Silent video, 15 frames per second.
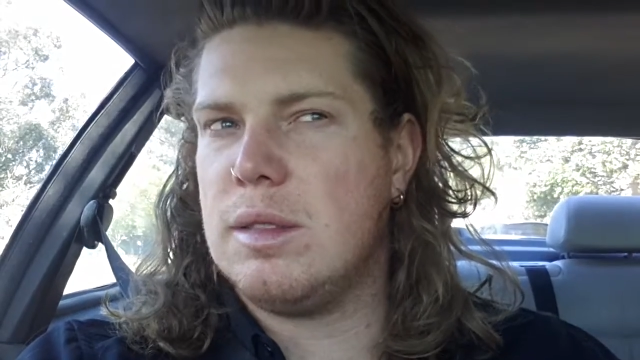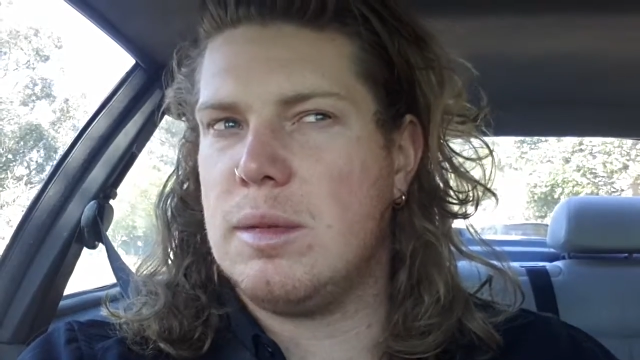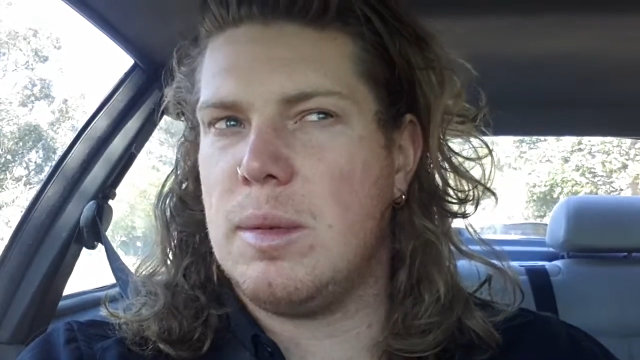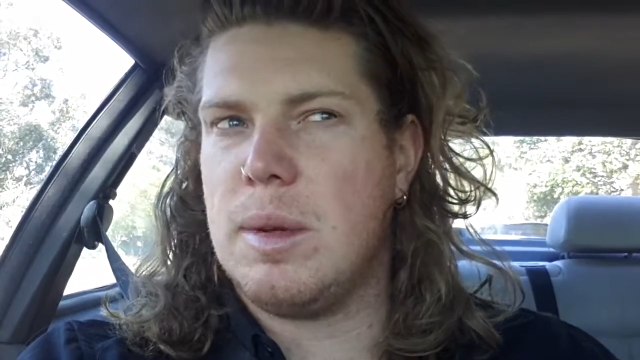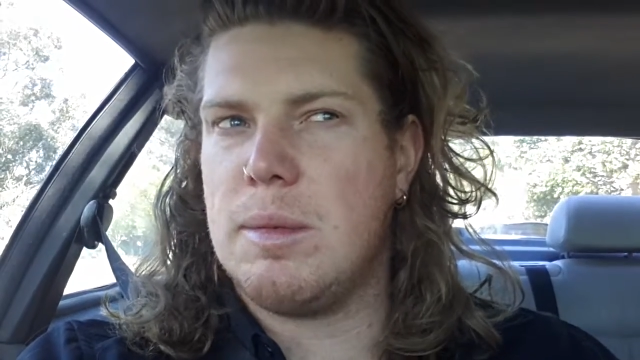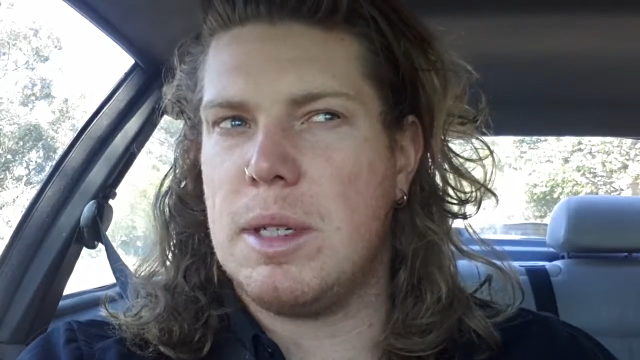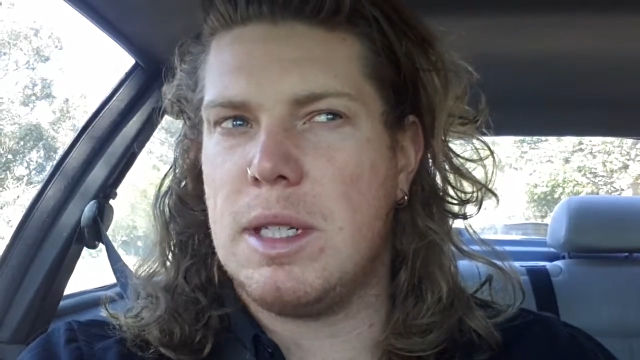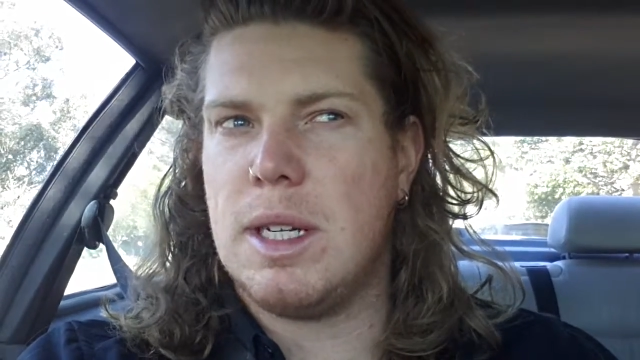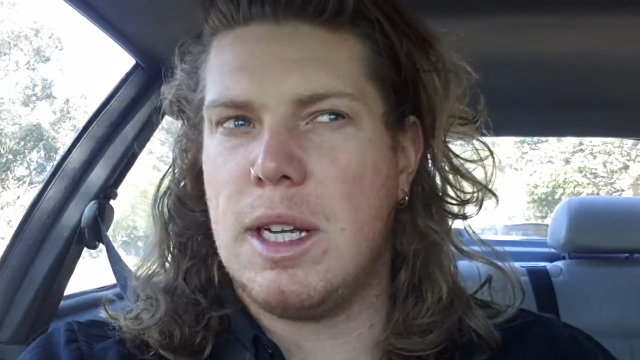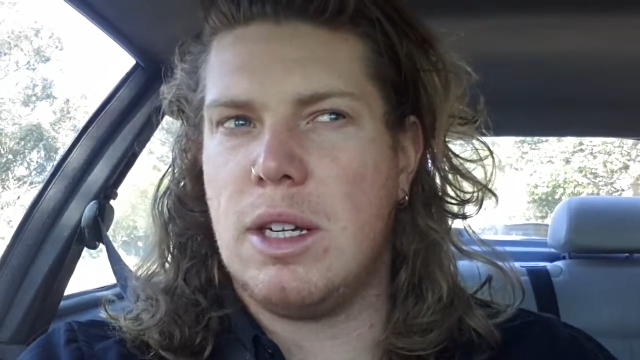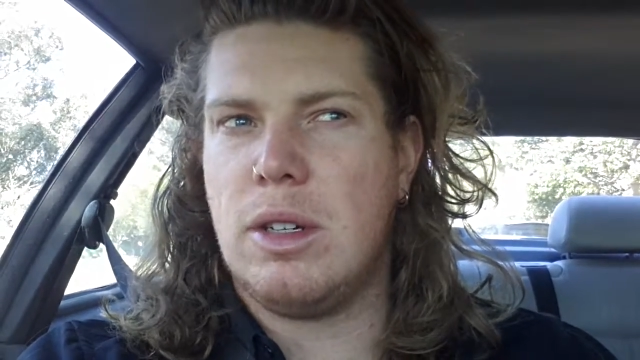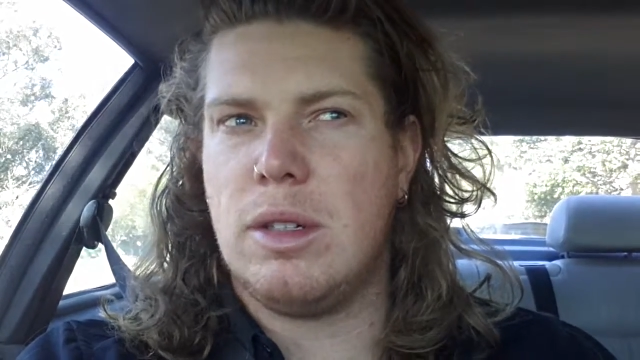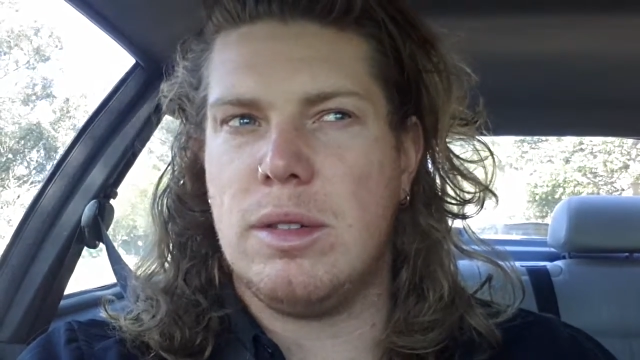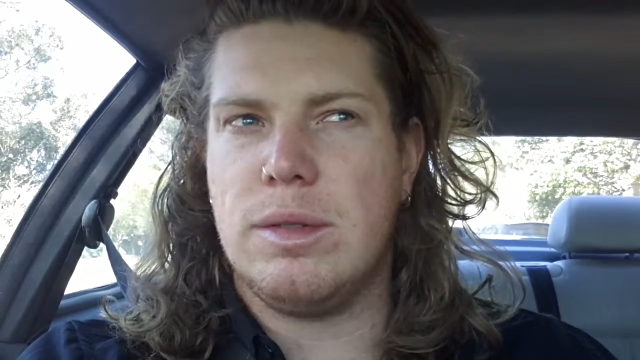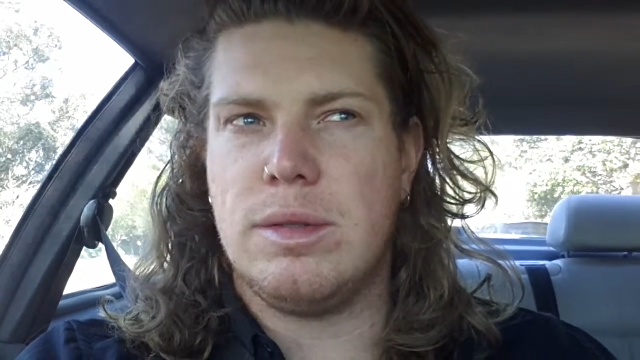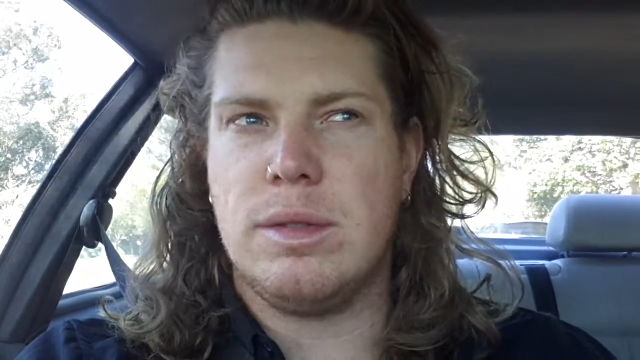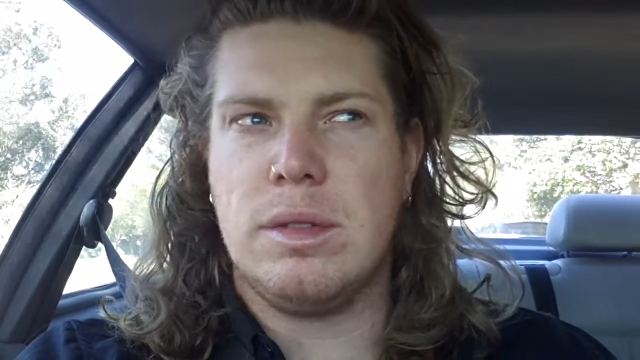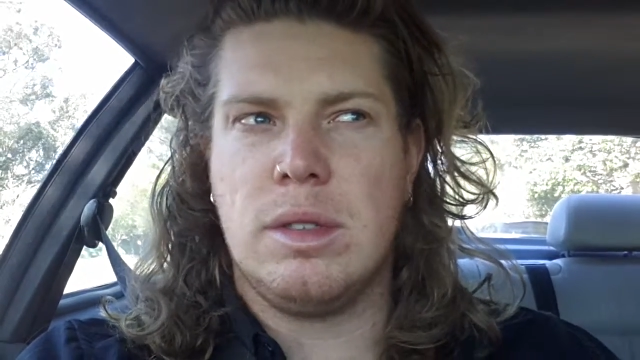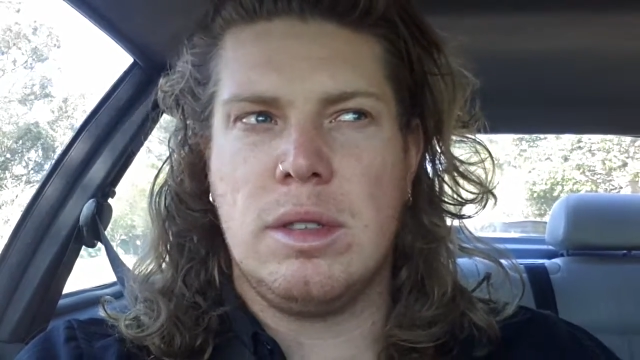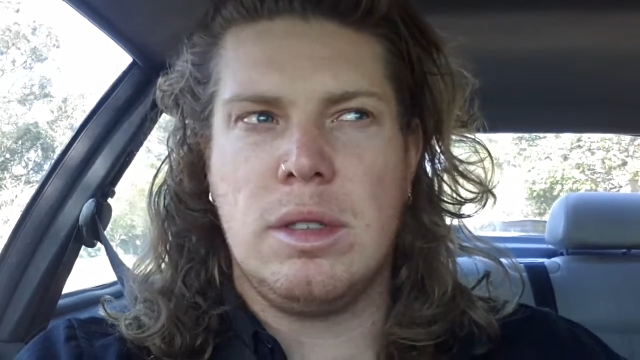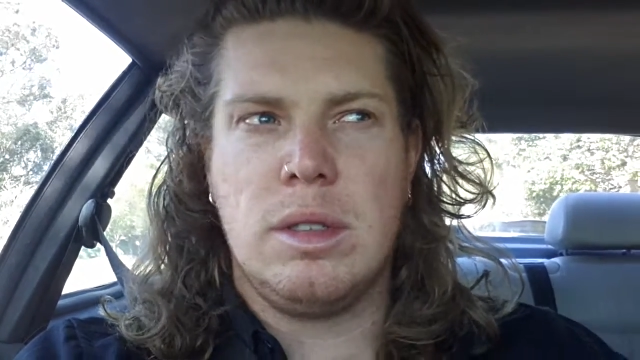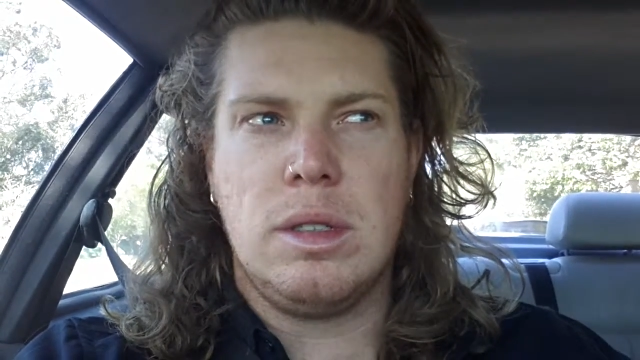to be my day off.
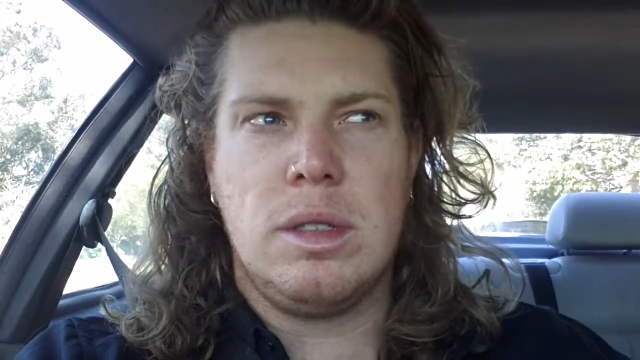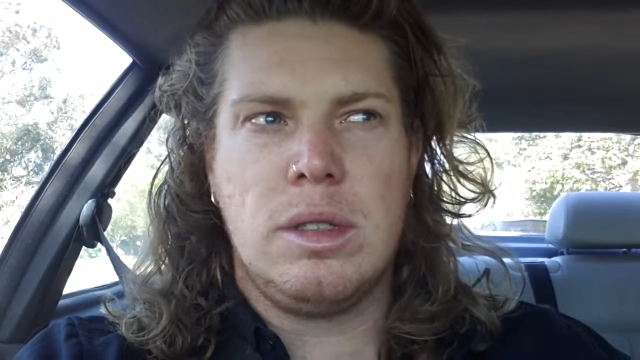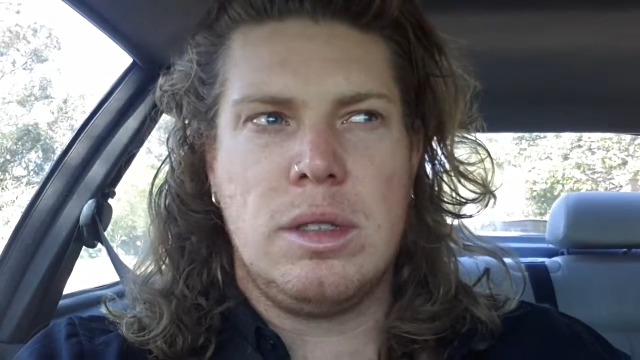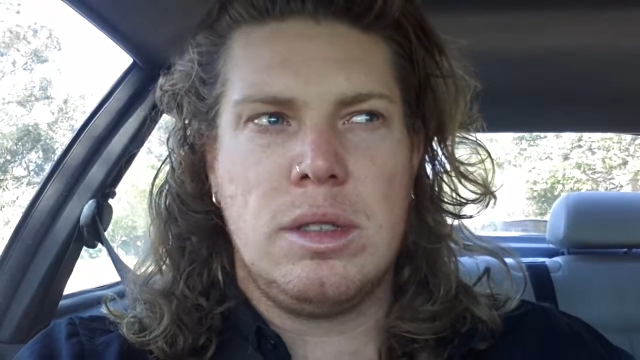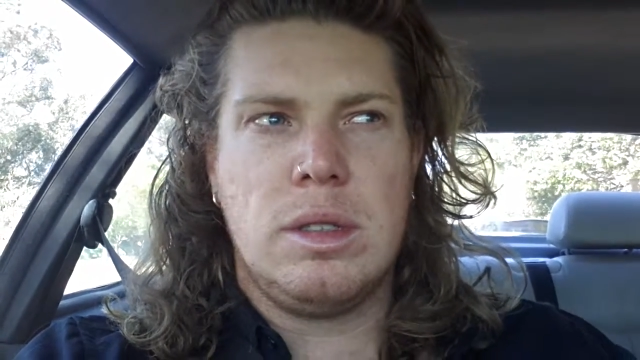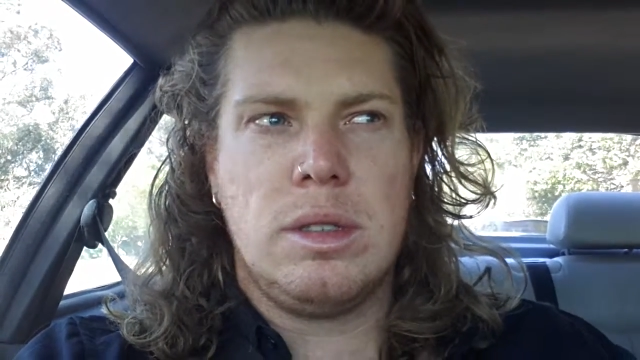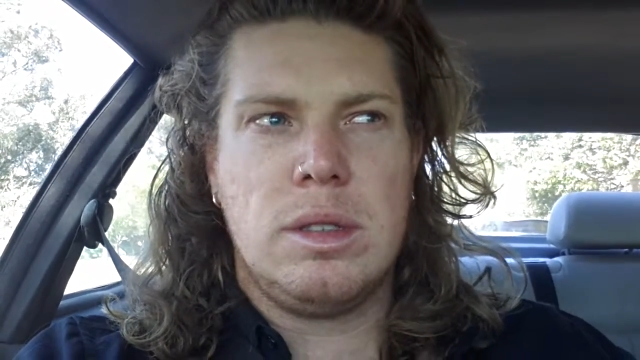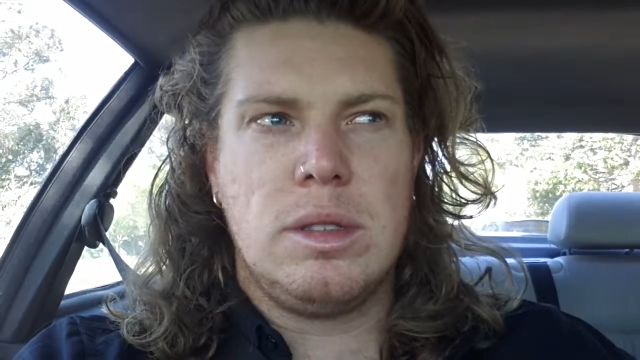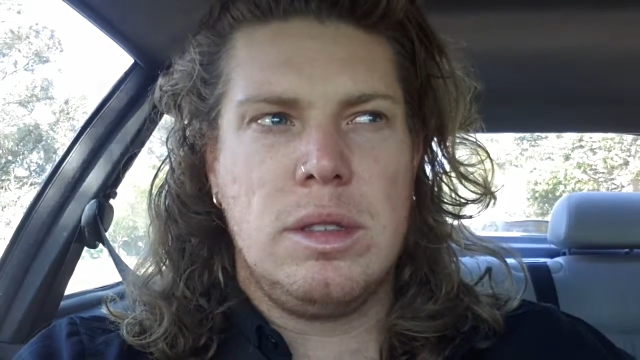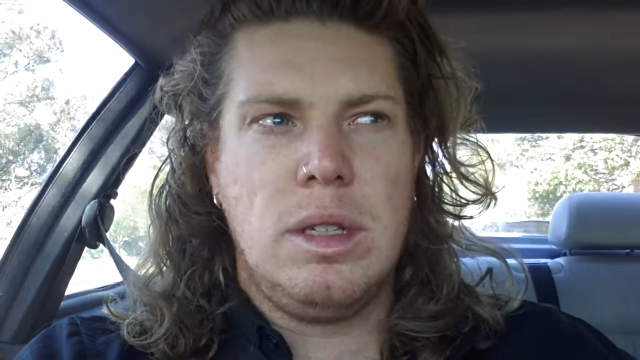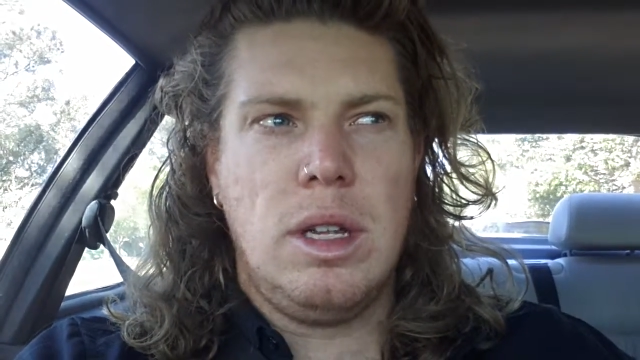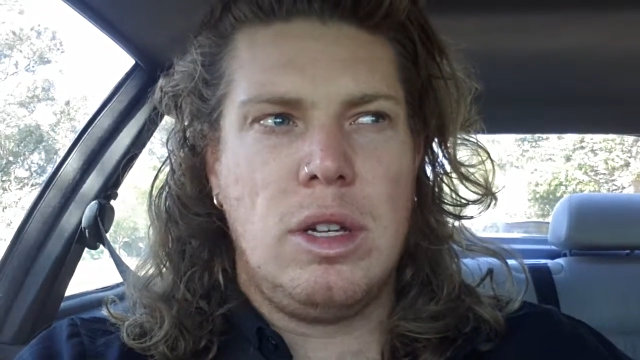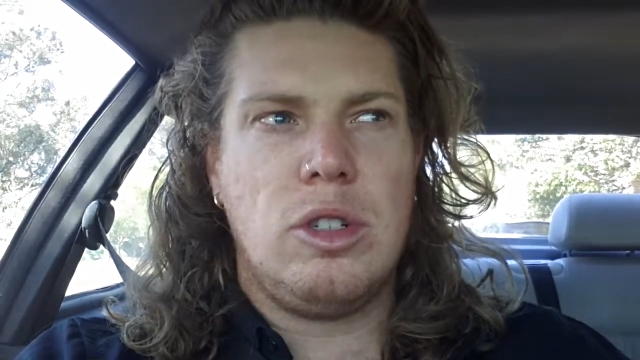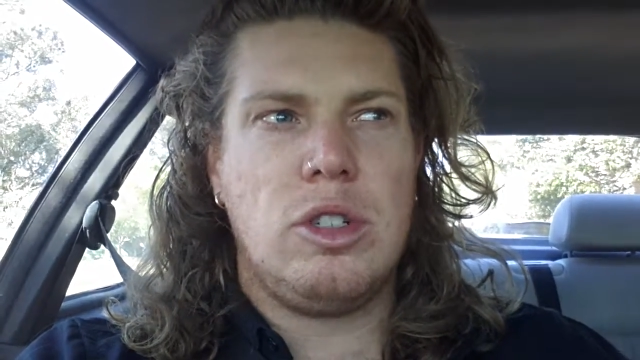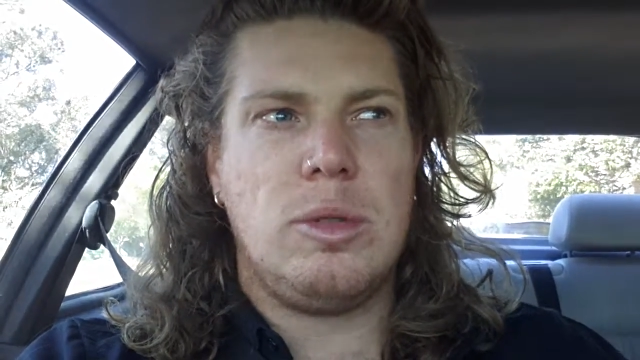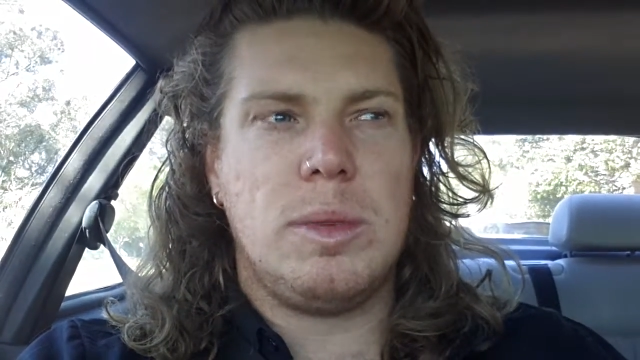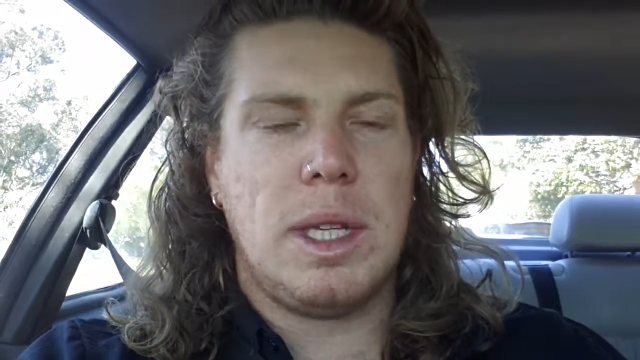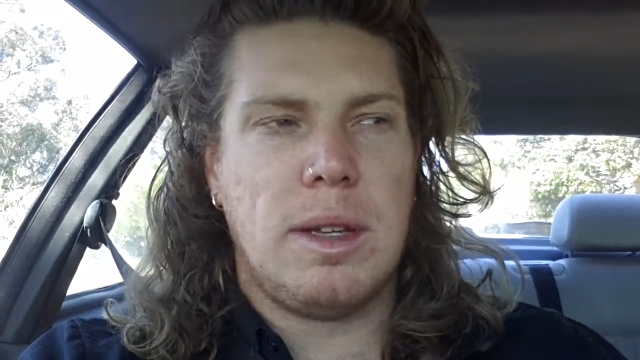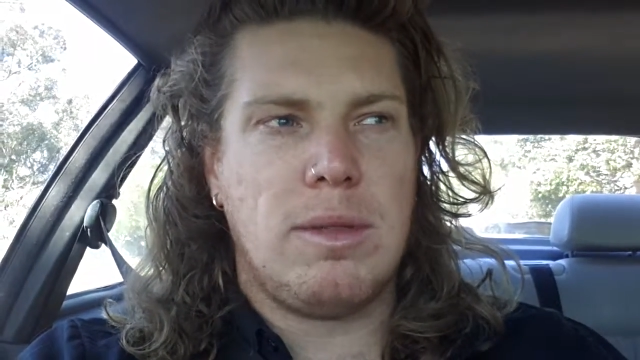Normally